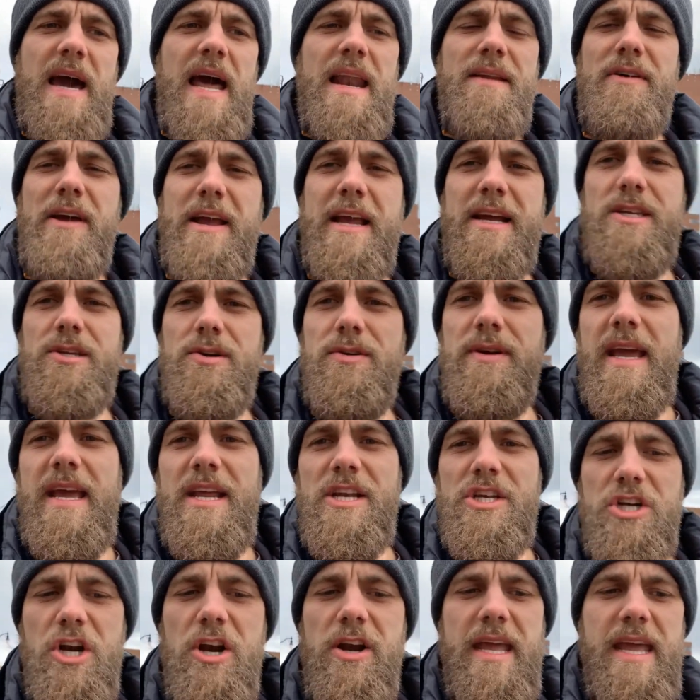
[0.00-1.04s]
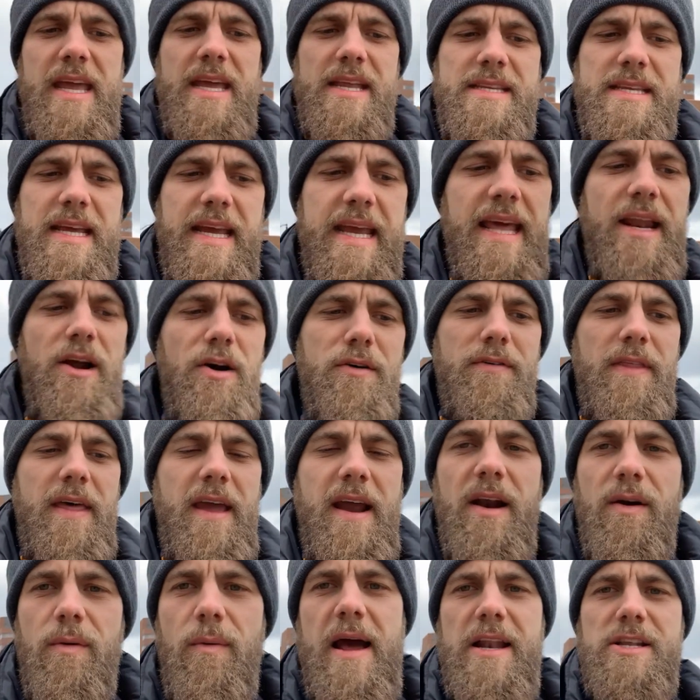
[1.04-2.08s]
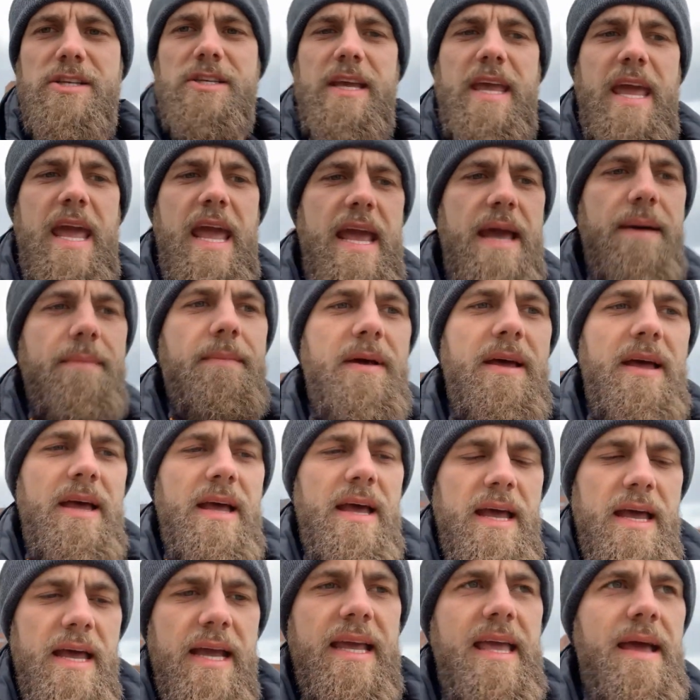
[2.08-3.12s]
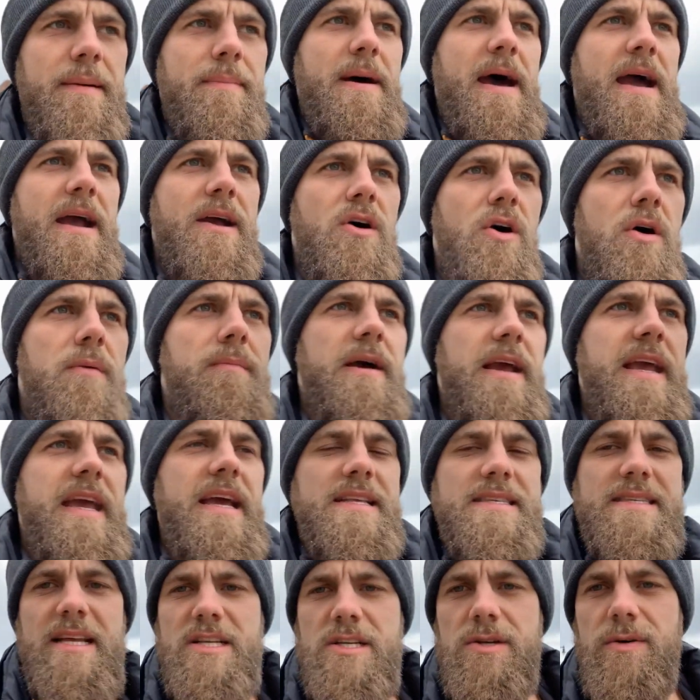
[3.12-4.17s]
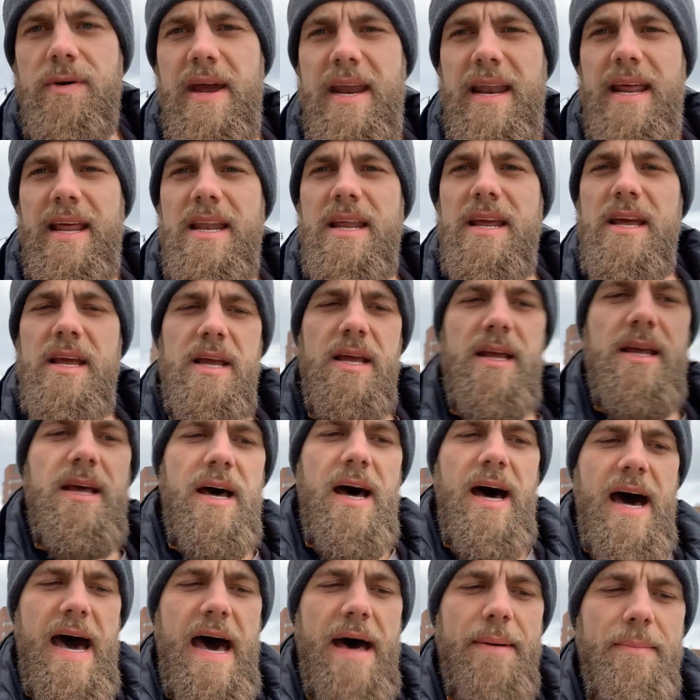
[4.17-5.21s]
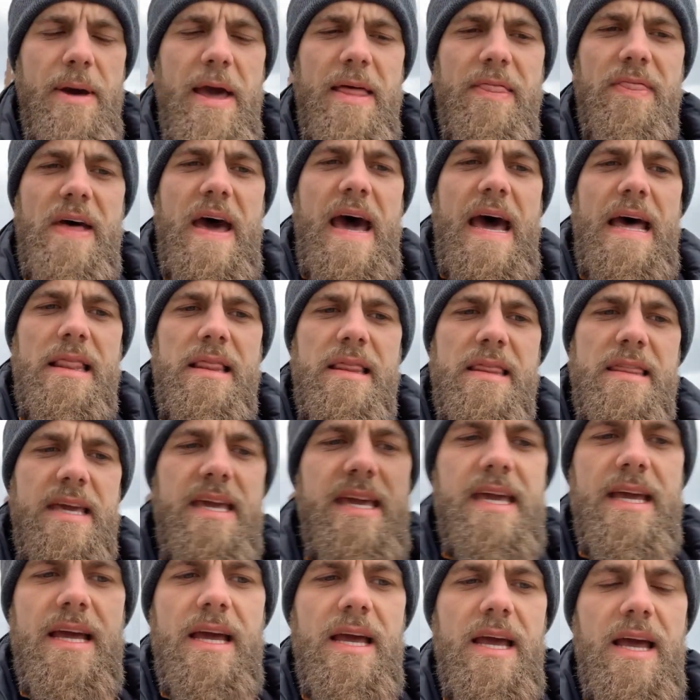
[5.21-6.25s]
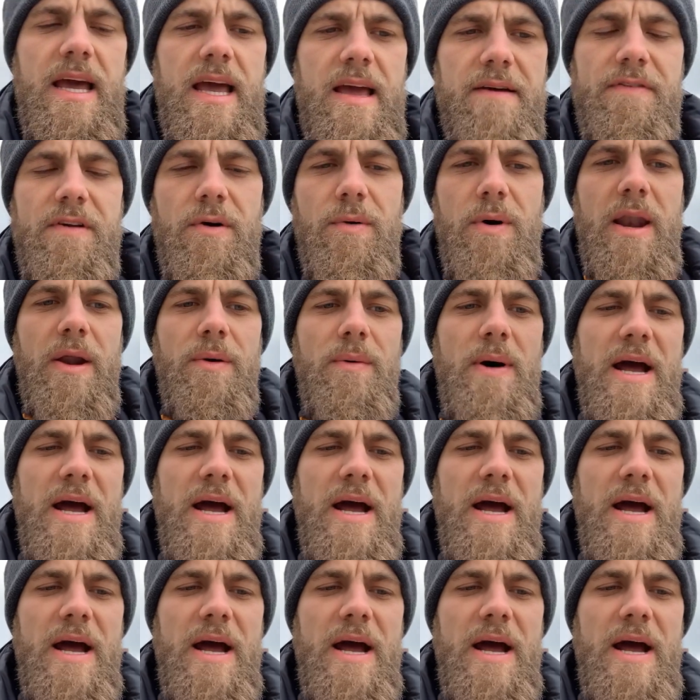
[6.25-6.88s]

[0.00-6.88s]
of like a 2-day journey to get over there, watch the game, get back home and get situated. And then if you want to